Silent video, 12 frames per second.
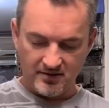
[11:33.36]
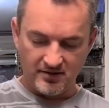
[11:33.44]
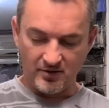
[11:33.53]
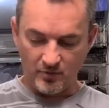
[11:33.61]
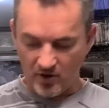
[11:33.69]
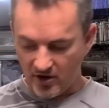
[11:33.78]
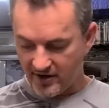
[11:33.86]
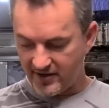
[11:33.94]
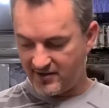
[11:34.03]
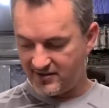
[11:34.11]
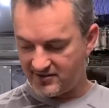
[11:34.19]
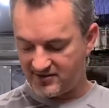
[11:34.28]
The
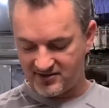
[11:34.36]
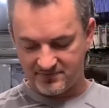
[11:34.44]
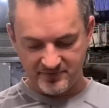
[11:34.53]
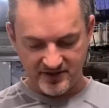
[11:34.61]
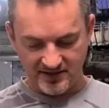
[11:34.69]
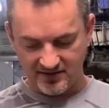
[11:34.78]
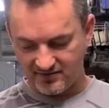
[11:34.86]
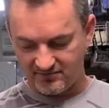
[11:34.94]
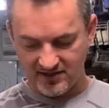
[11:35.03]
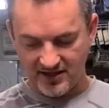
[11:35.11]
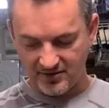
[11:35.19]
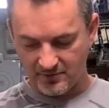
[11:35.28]
wires being
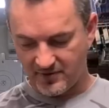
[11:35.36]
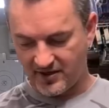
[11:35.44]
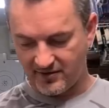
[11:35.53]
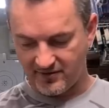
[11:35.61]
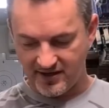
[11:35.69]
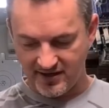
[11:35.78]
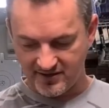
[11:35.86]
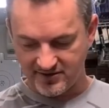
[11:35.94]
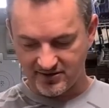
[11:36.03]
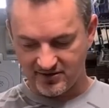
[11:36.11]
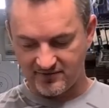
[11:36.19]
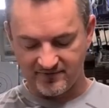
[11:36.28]
the other way around,
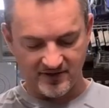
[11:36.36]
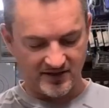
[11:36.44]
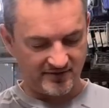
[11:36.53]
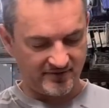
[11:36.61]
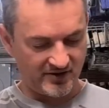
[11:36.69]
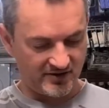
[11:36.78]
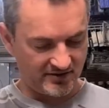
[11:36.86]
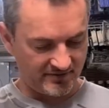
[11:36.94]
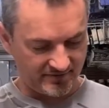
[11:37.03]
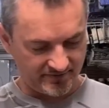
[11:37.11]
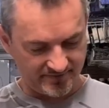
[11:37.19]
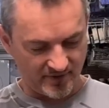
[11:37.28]
so you've got to kind of
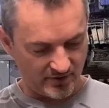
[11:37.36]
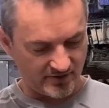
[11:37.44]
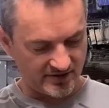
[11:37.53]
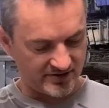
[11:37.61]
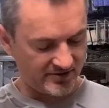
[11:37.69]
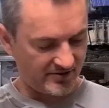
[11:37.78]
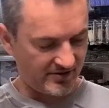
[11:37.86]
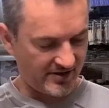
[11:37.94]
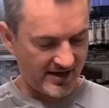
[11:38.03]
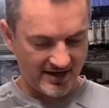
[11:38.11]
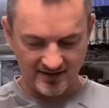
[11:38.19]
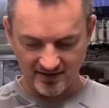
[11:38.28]
focus on
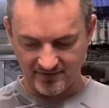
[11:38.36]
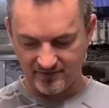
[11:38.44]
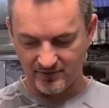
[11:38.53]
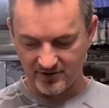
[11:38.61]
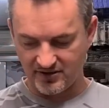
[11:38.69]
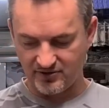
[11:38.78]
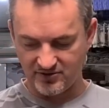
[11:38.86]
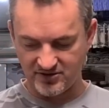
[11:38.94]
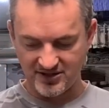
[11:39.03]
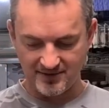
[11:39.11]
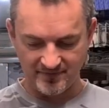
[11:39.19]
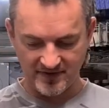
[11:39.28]
that if you want to use
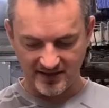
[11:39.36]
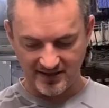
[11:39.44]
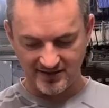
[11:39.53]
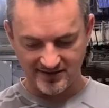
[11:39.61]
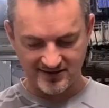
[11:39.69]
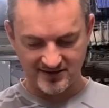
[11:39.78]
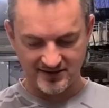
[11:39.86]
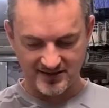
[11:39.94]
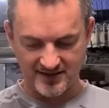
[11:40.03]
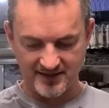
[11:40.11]
something else.